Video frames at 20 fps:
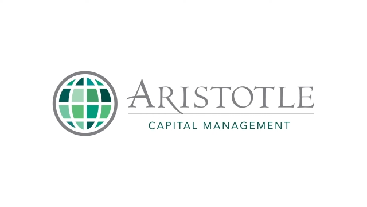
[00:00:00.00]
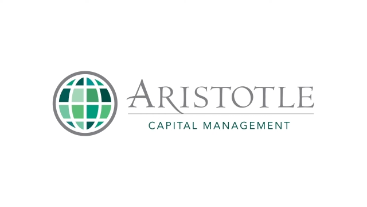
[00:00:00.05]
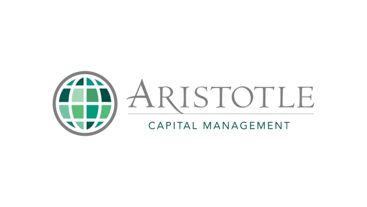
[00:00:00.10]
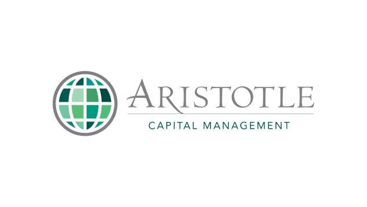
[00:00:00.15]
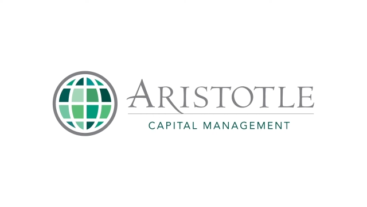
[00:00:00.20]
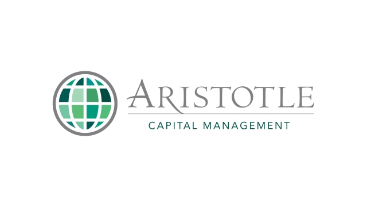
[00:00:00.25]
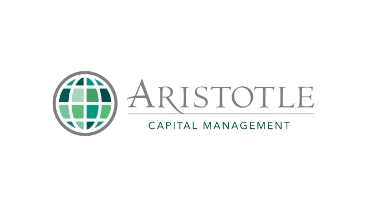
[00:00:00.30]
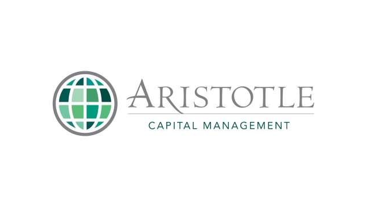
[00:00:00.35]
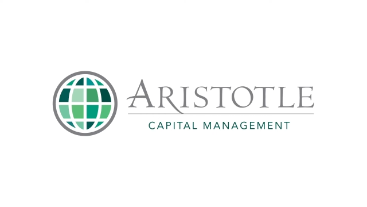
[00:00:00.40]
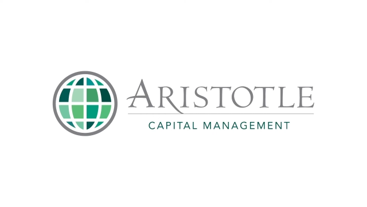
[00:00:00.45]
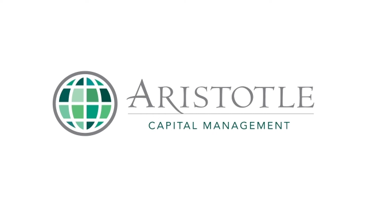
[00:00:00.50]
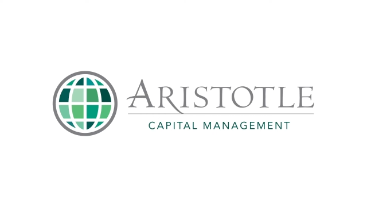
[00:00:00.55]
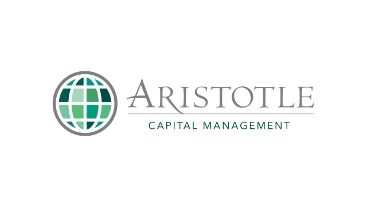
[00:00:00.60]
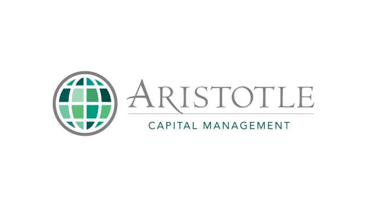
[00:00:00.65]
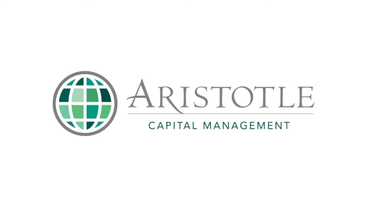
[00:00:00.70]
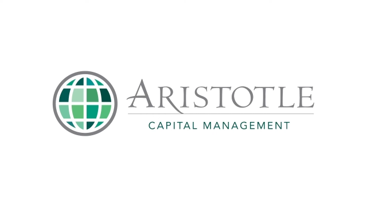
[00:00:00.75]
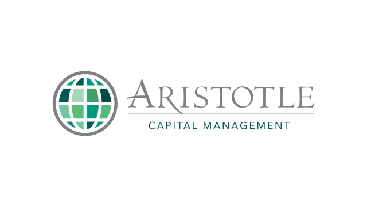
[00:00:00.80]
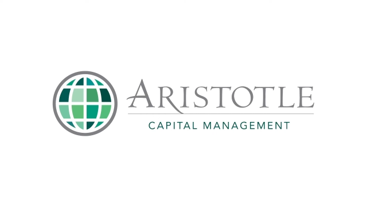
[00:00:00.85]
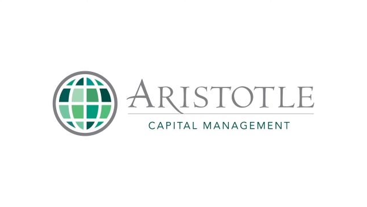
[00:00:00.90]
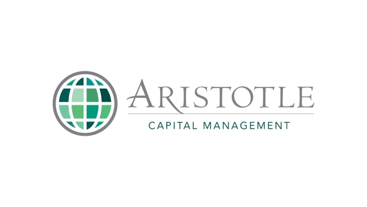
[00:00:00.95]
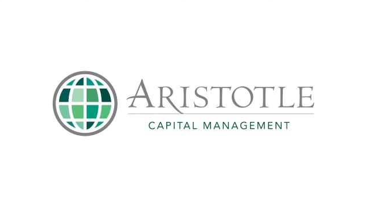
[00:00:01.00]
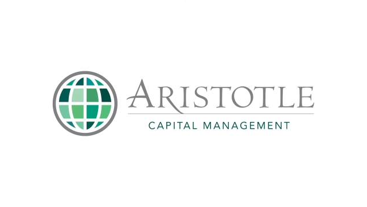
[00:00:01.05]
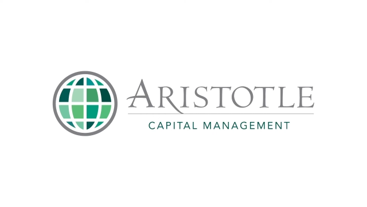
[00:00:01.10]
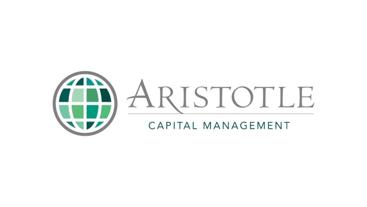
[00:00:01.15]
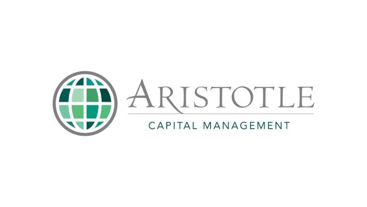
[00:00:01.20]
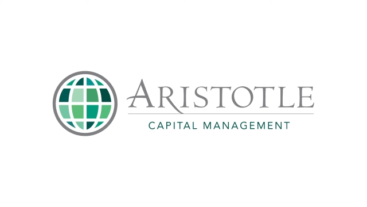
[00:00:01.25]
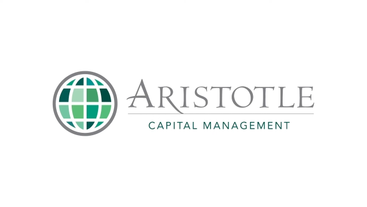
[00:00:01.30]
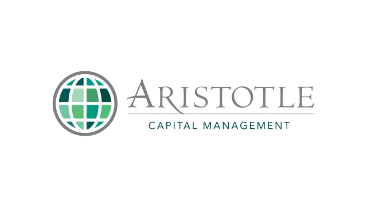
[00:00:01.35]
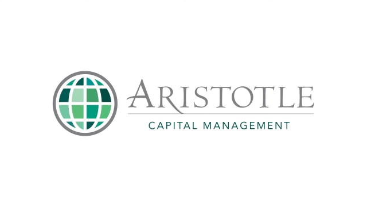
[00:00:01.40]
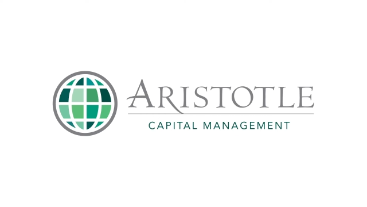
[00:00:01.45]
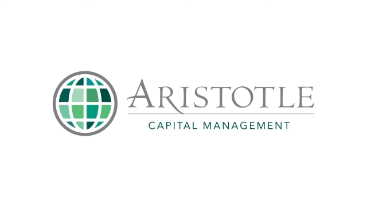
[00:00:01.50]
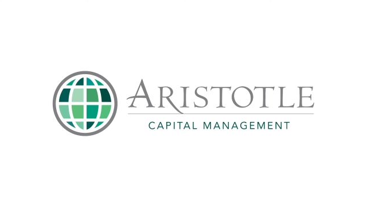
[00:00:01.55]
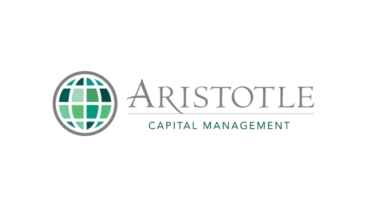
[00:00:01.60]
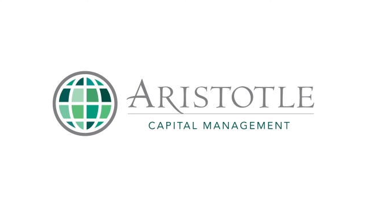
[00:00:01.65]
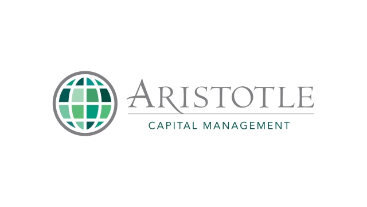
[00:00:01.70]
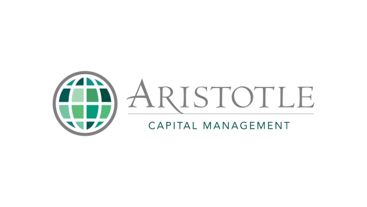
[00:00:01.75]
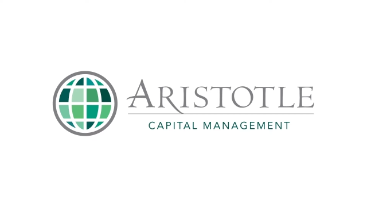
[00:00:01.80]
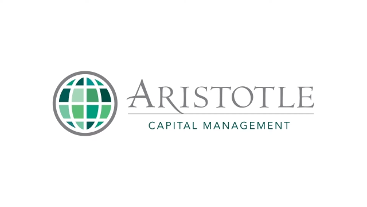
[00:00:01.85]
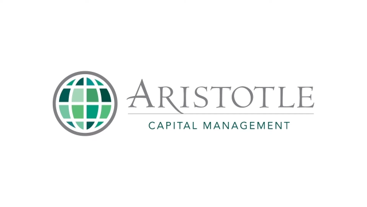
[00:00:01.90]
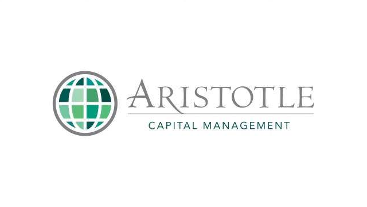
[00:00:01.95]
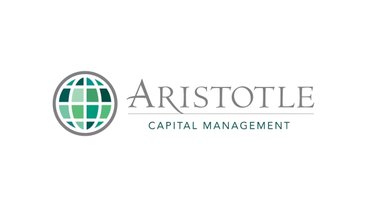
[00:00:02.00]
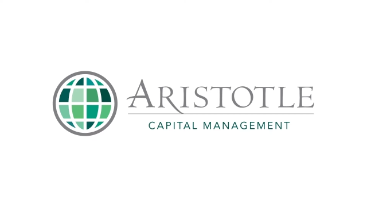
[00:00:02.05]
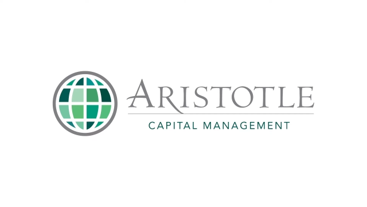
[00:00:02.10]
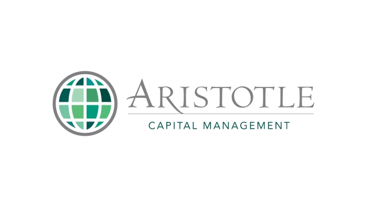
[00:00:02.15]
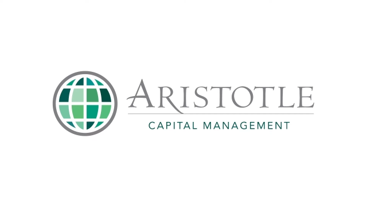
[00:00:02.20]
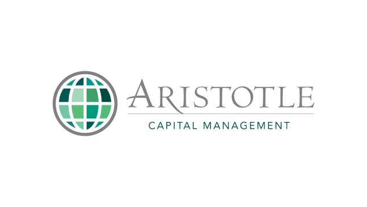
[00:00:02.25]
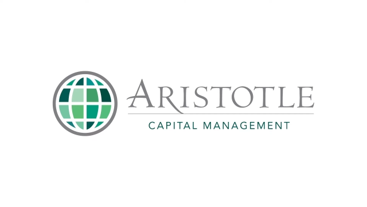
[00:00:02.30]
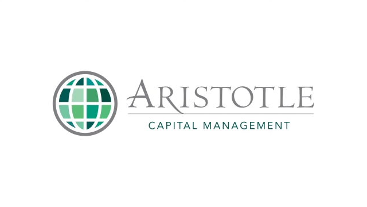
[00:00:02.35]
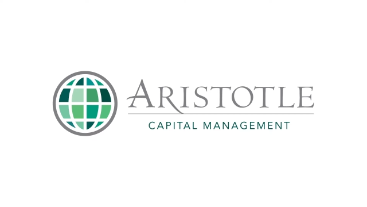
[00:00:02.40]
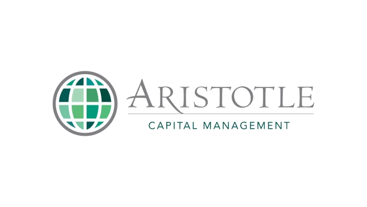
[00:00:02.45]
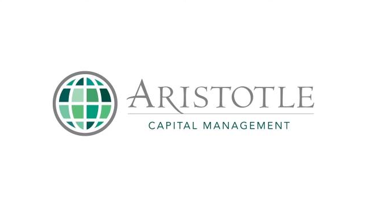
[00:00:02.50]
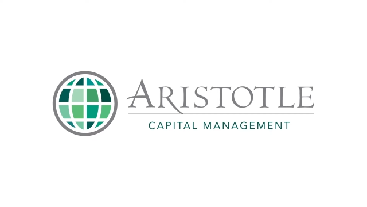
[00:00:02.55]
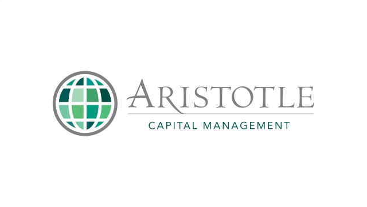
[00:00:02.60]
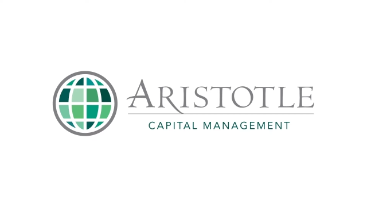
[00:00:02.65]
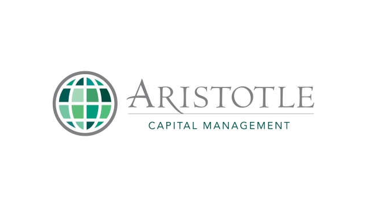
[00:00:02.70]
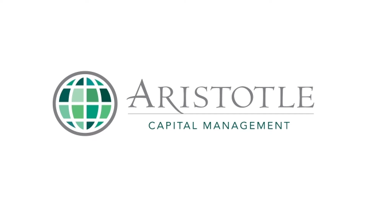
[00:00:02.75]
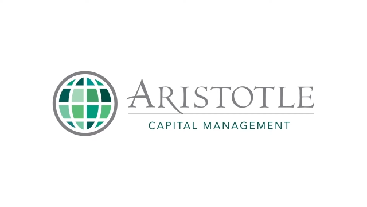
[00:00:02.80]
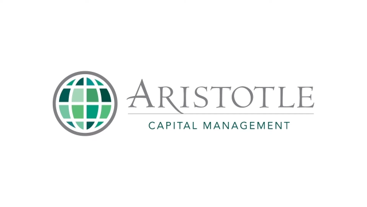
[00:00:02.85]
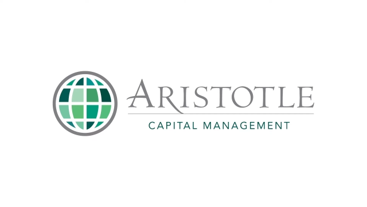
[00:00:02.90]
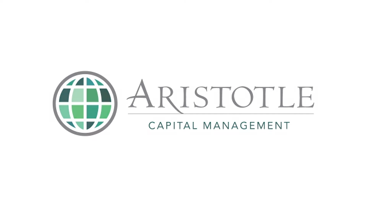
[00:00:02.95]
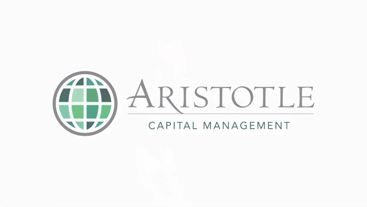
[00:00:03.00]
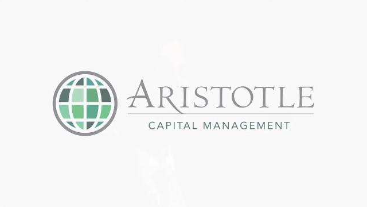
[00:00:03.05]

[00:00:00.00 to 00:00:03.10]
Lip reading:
Nobody's mouth can be seen.